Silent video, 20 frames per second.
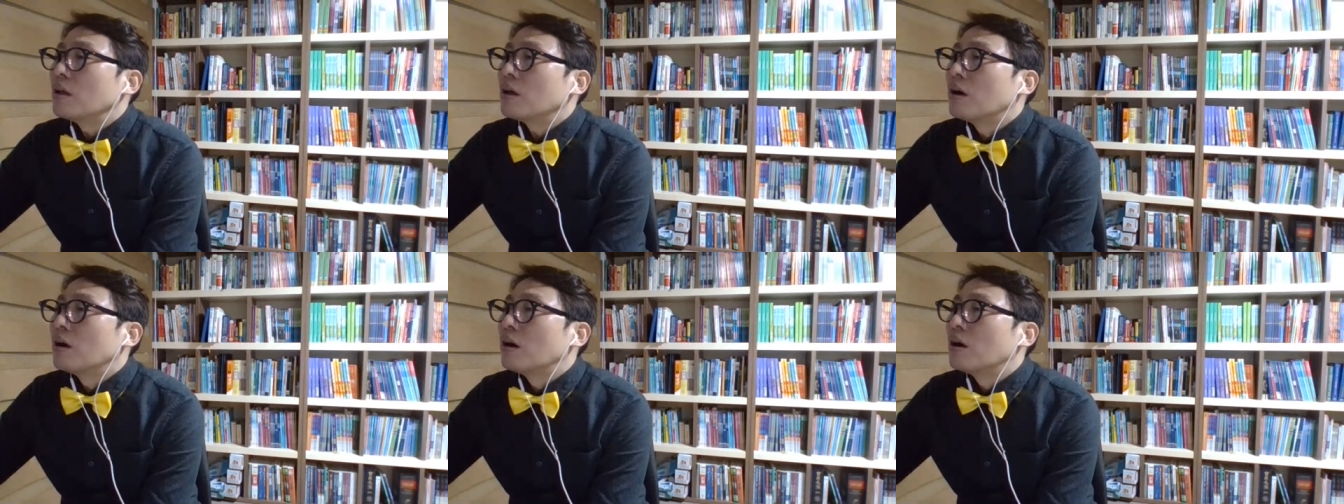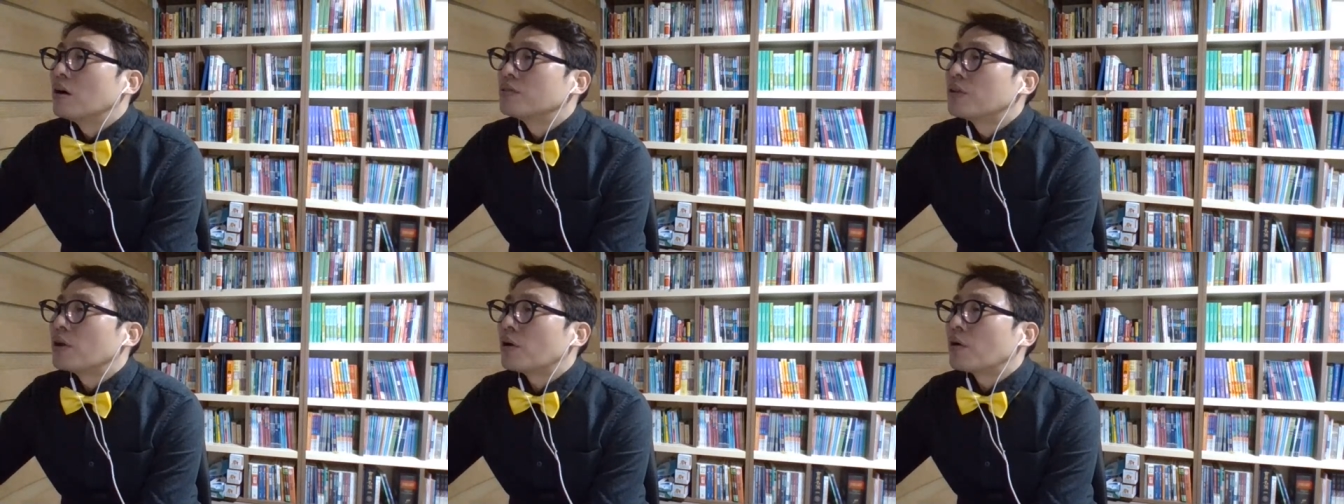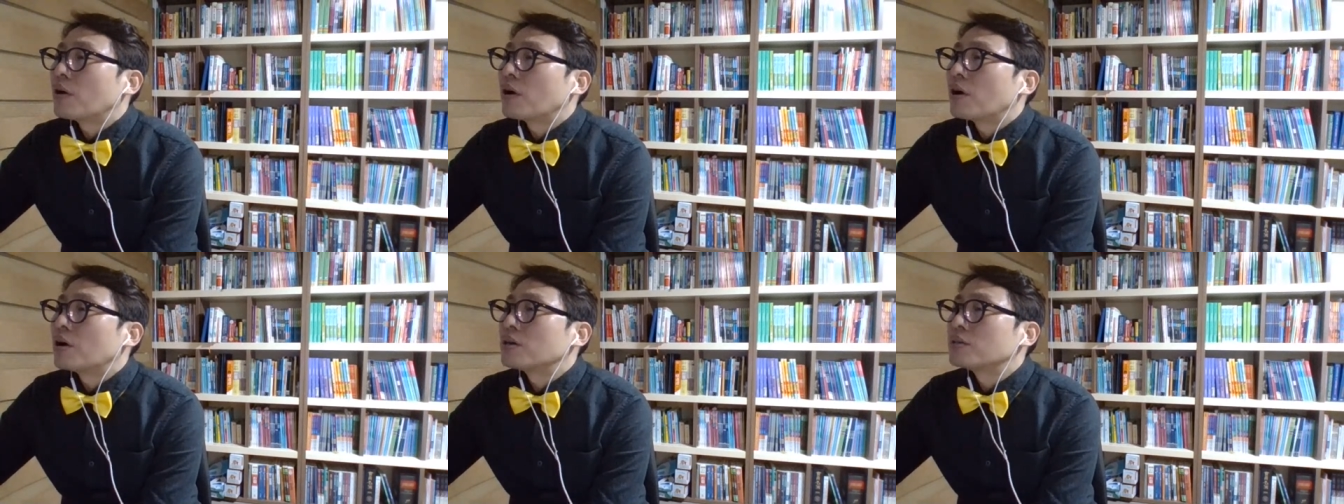There
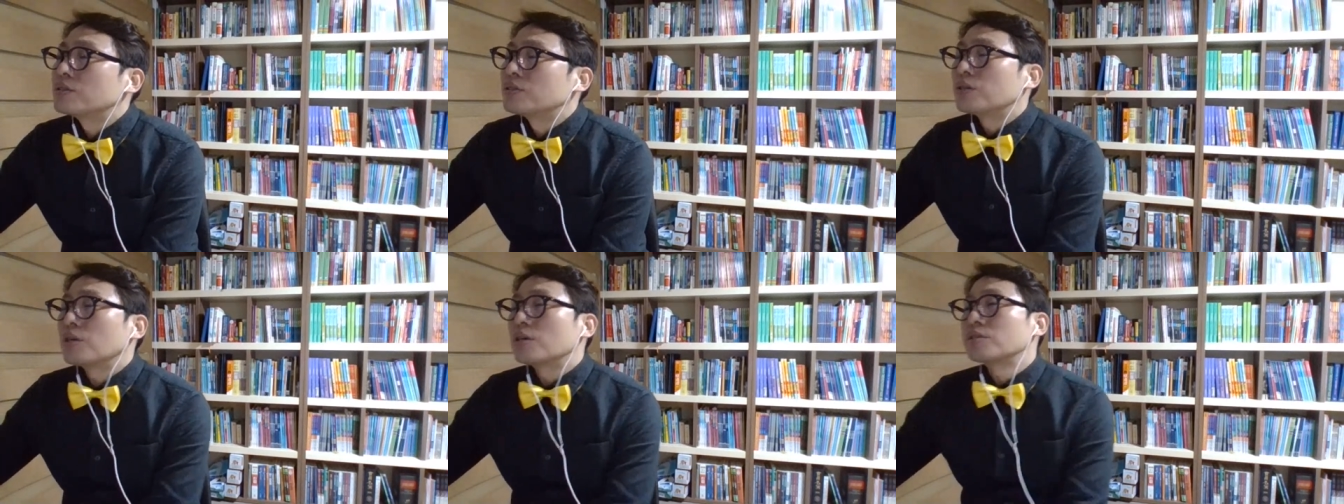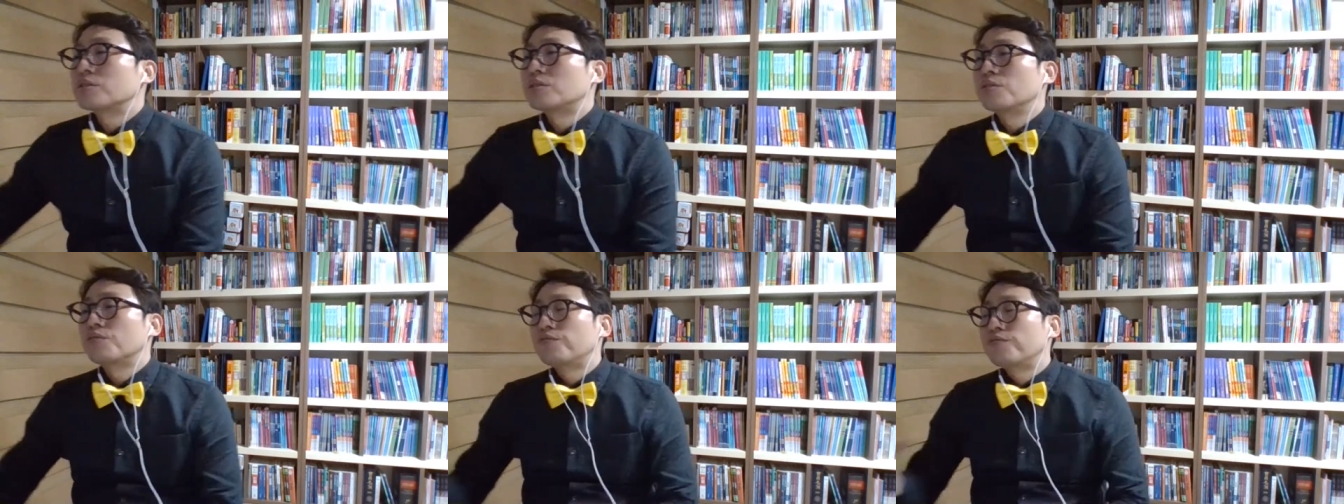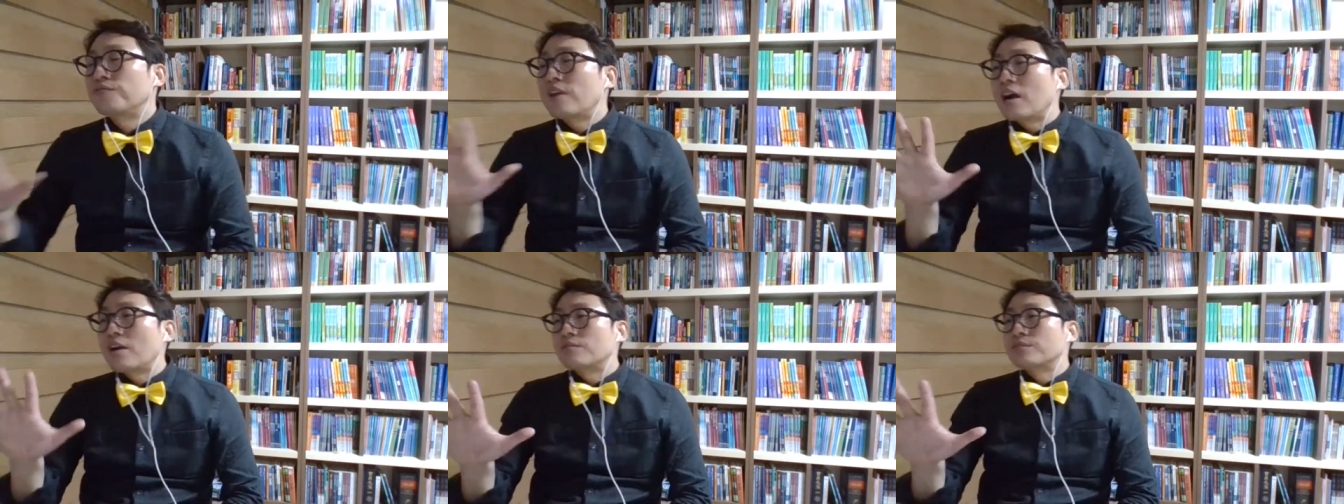are just
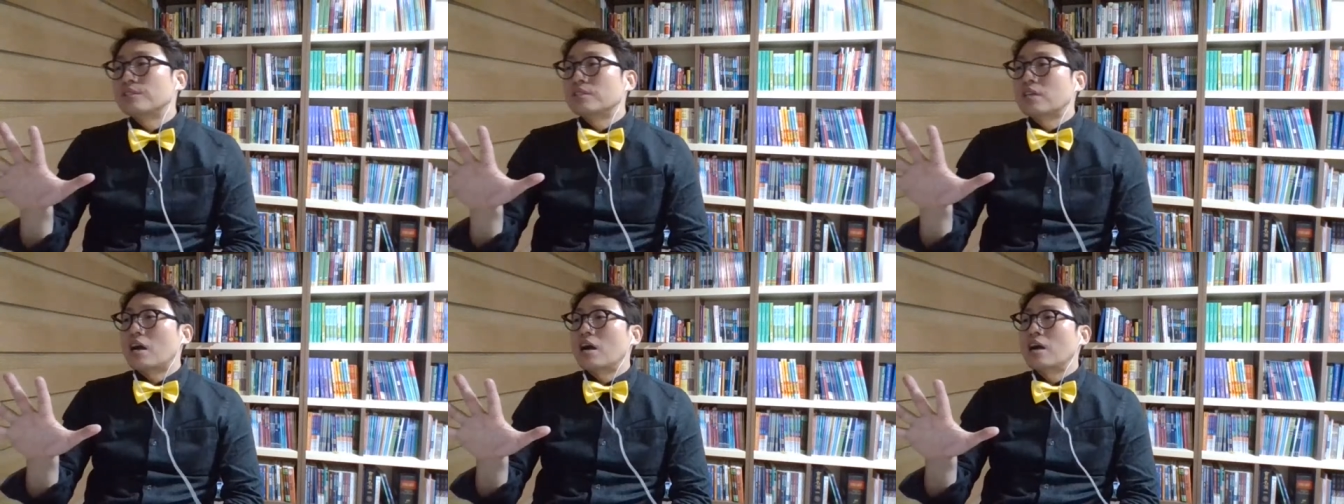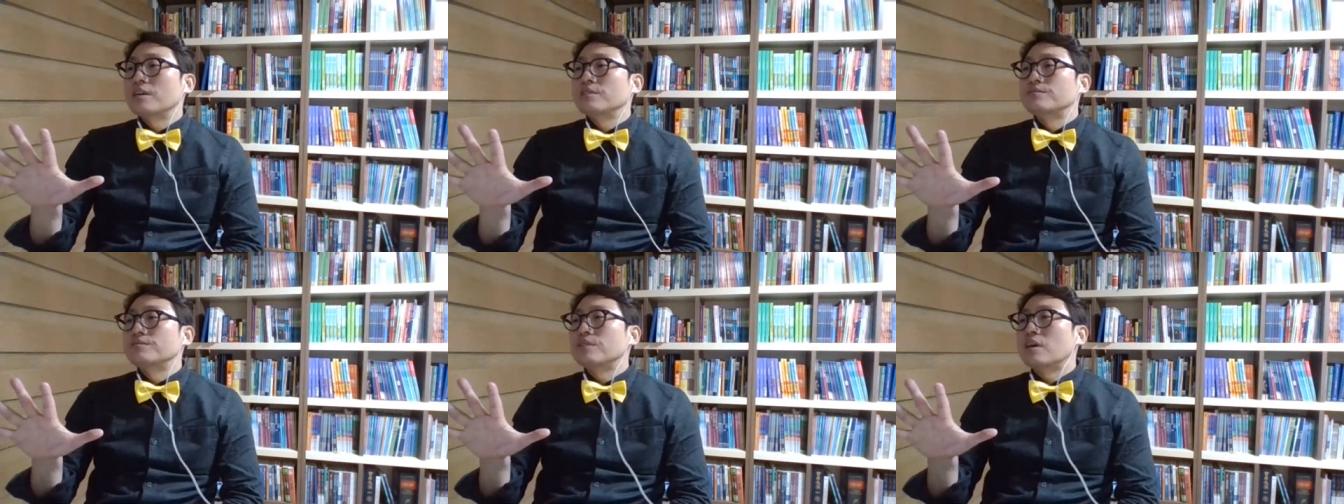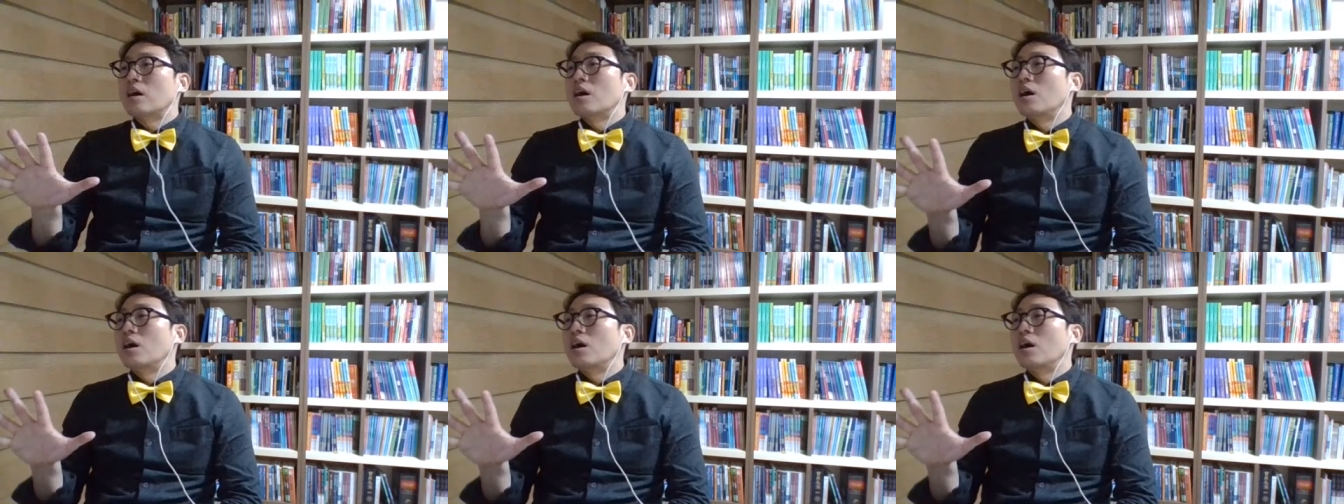5 types